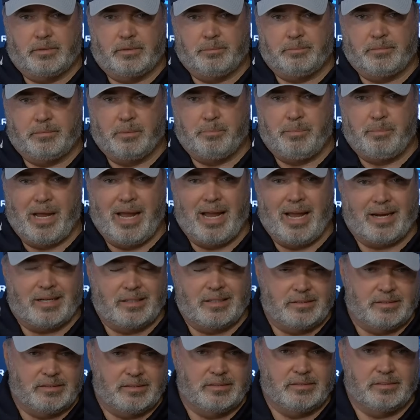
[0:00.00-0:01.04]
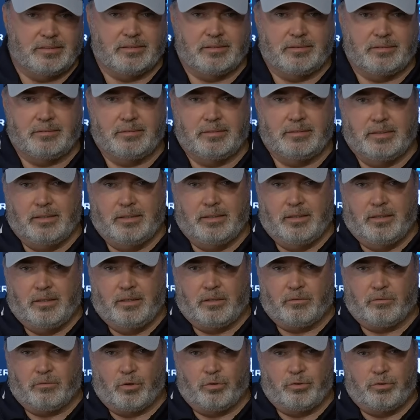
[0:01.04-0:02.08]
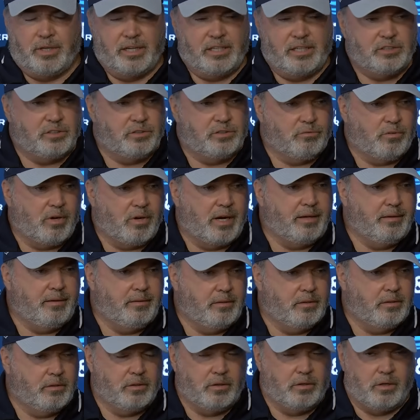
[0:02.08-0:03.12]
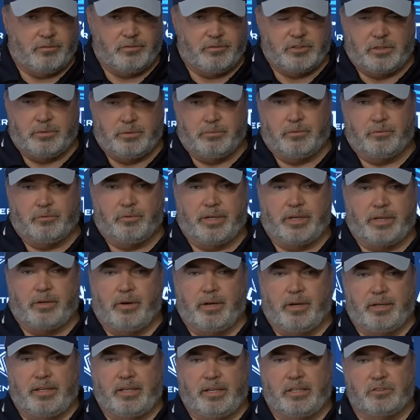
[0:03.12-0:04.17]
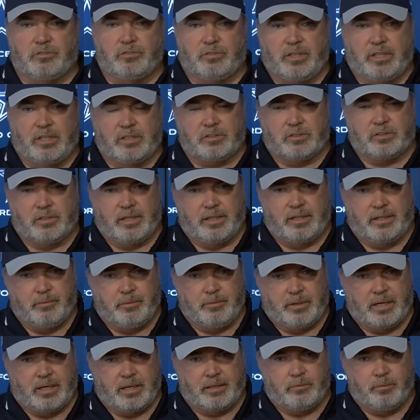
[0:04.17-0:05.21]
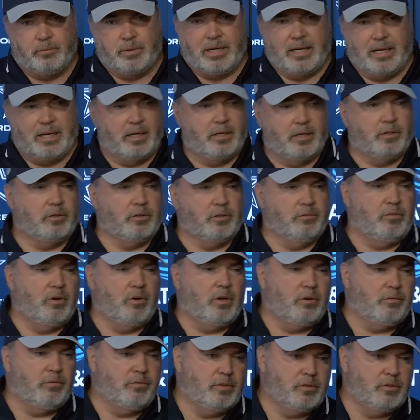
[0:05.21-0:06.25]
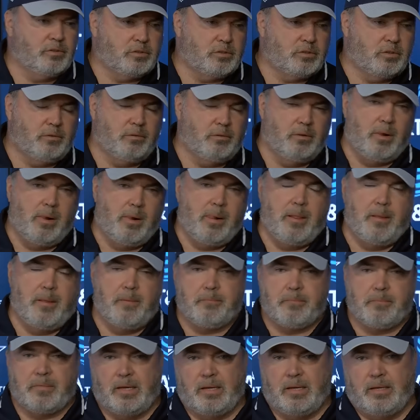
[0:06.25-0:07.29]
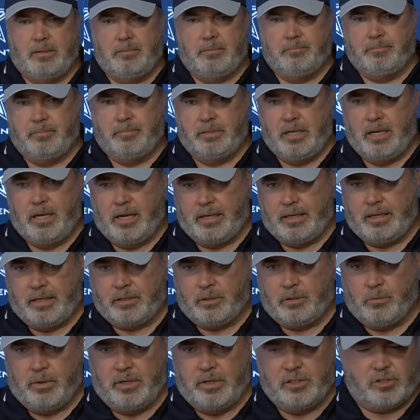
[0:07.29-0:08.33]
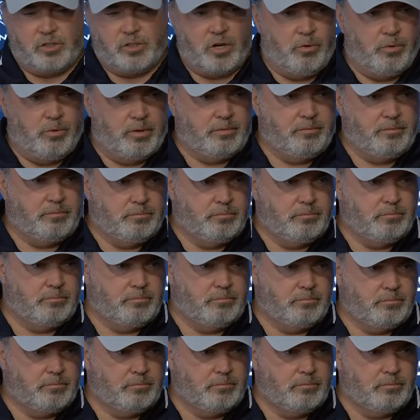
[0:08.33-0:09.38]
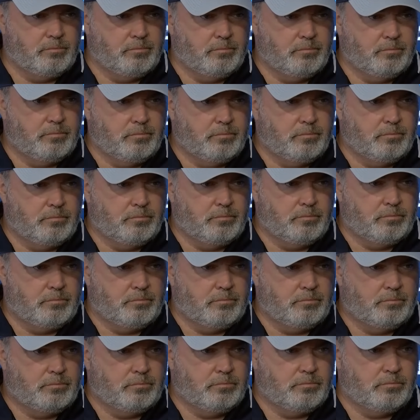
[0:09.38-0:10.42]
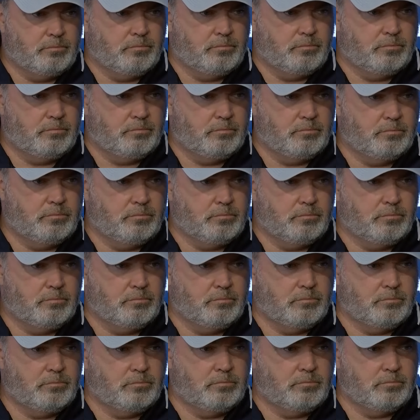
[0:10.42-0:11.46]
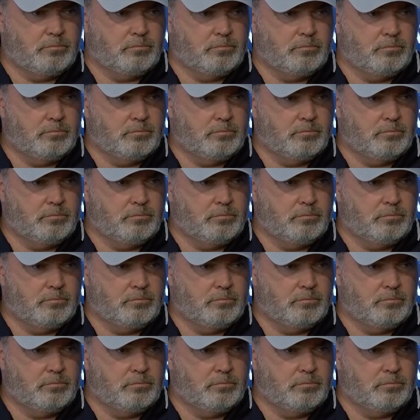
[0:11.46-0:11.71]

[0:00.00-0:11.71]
the packages and the rotation right, you know, and obviously when Rico had the injury yesterday, then we got Hunter involved. So, yeah, I like the way it's going. How would you like Malik, and he's a practice